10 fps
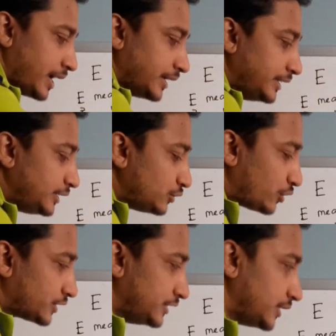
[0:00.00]
And this
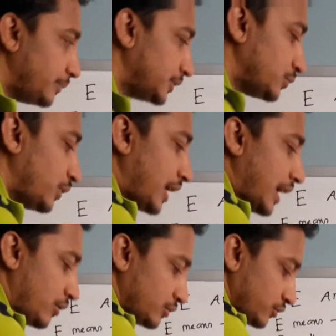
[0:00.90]
oxygen means
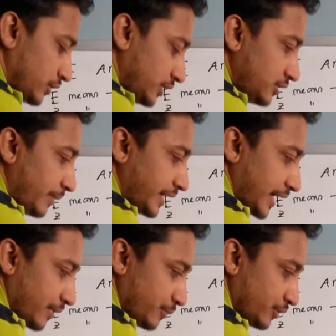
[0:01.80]
how? So this is my
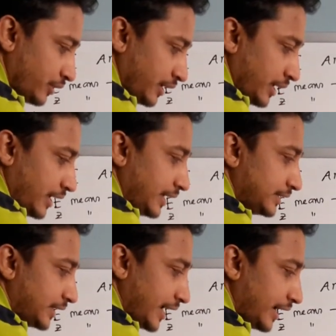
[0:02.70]
carbon.
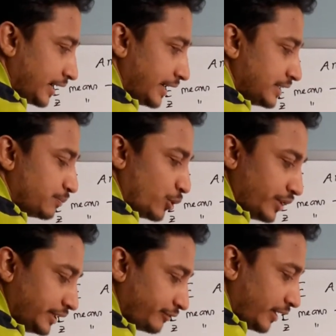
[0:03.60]
His
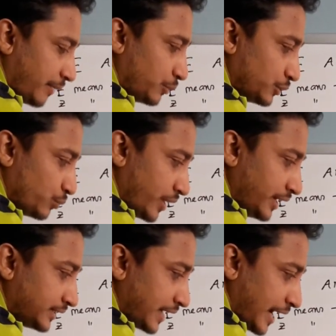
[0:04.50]
bond is filled up with
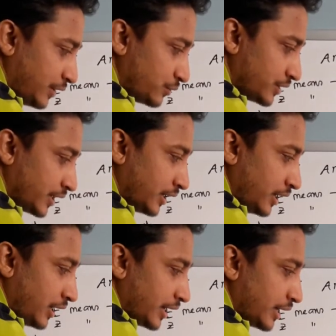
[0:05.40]
one is hydrogen
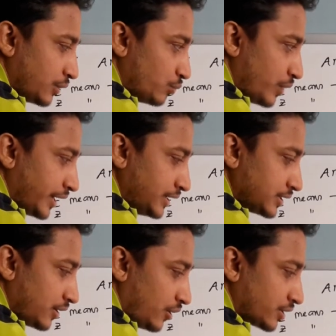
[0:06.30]
and one
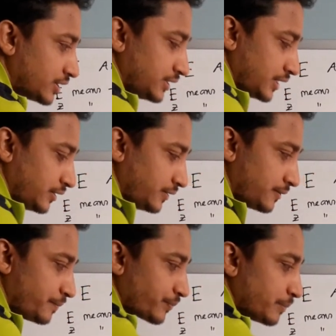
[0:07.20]
is oxygen.
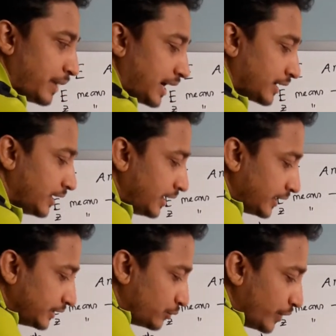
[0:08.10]
But
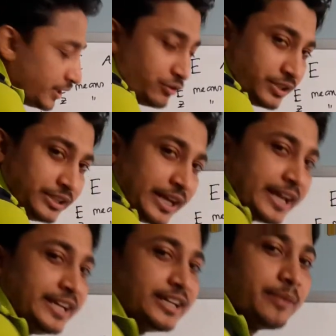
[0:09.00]
when you see the
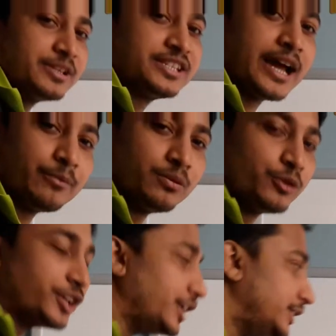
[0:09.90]
anytime is double
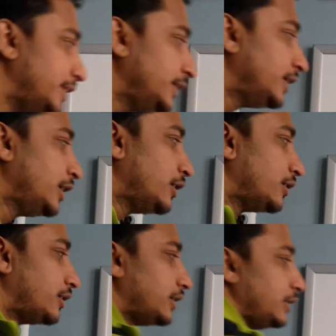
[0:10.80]
bond anything,
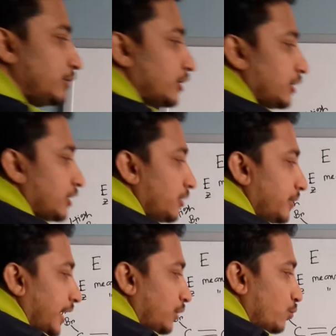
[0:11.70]
you're going to
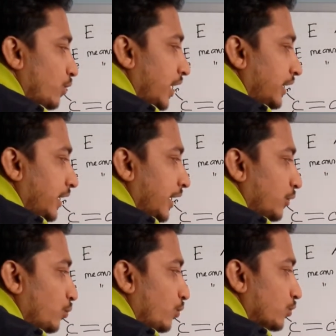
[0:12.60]
be write 1
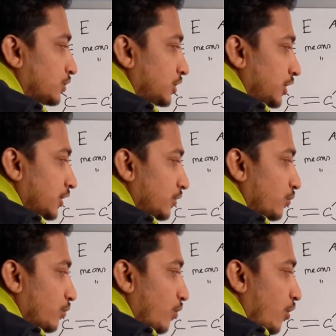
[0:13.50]
and 0
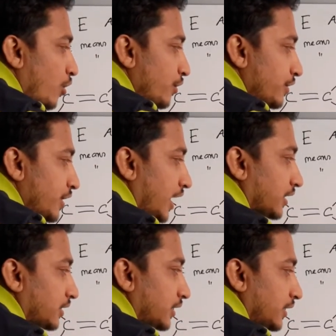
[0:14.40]
O not.